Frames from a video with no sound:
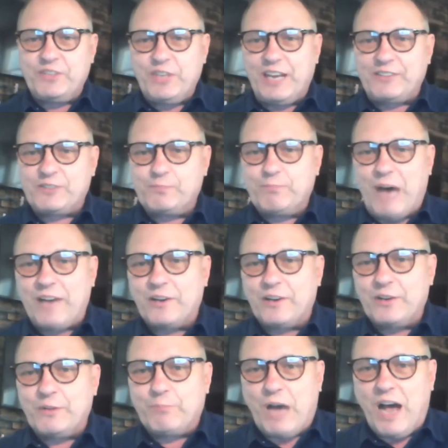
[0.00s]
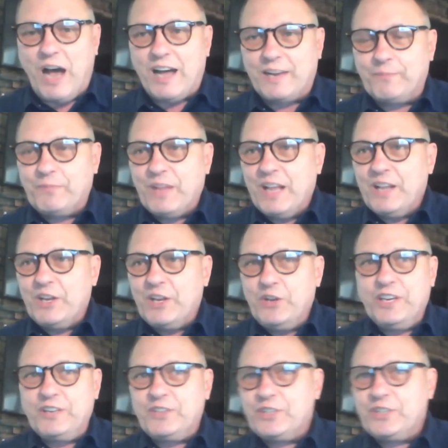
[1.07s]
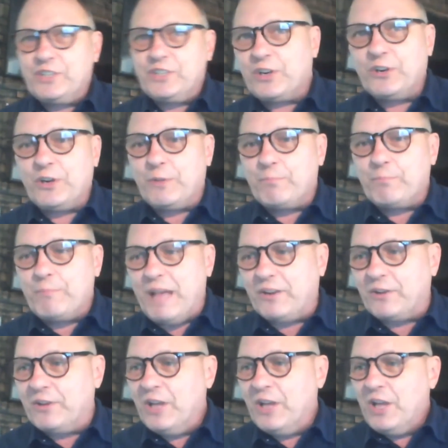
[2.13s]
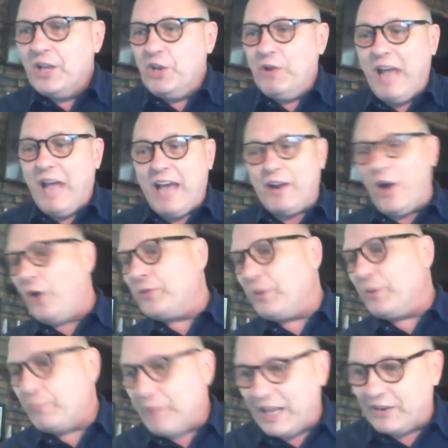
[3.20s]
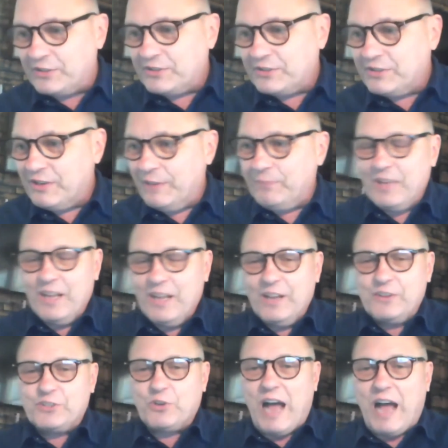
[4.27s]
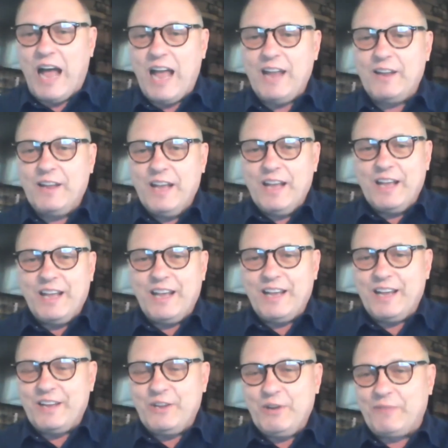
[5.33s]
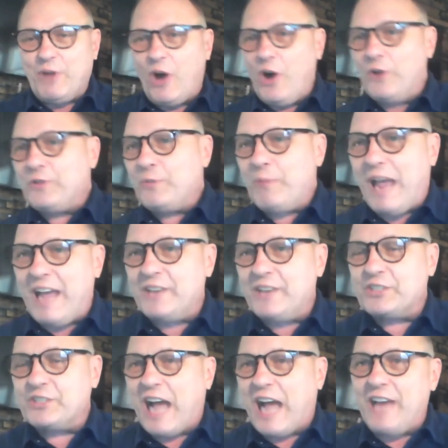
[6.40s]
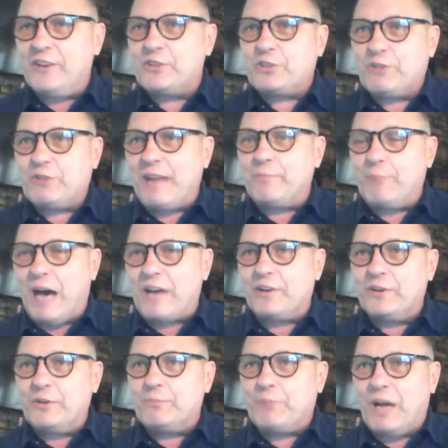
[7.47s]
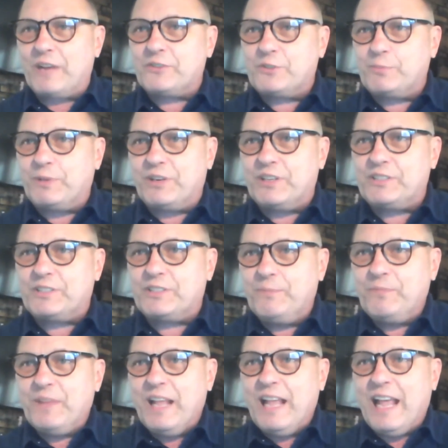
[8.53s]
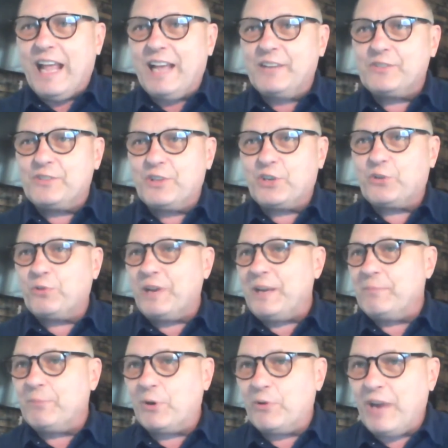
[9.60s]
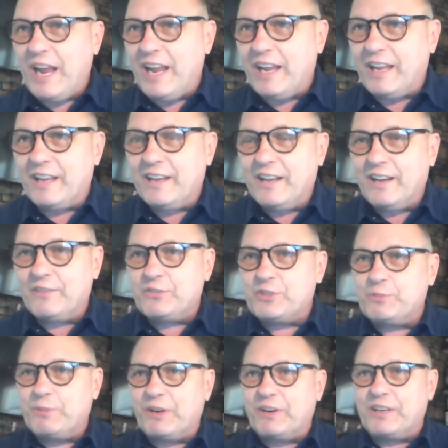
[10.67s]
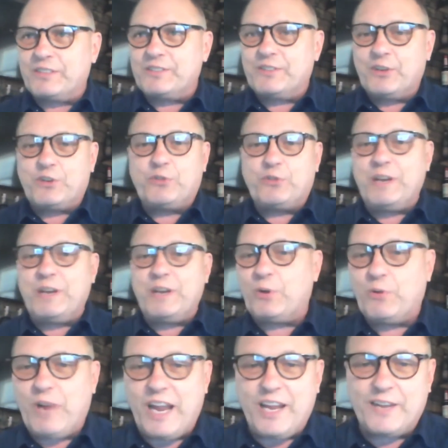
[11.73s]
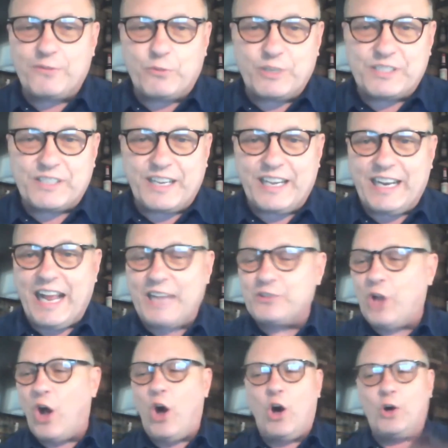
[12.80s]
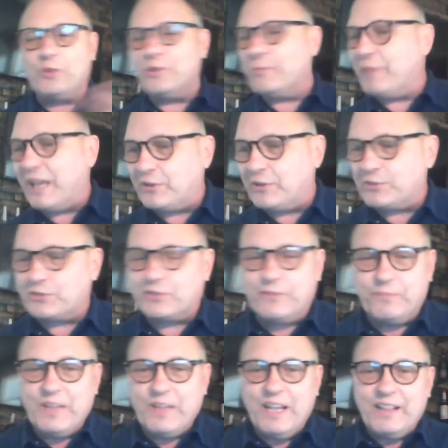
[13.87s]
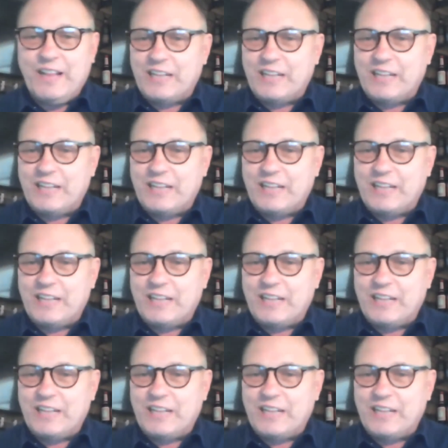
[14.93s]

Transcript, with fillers: When it's just bottled in bond, you didn't just earn a medal. You had all the medals, right? So you have all the badges. I describe bottled in bond spirits as the green beret of spirits, the green beret of whiskey. It has all the medals.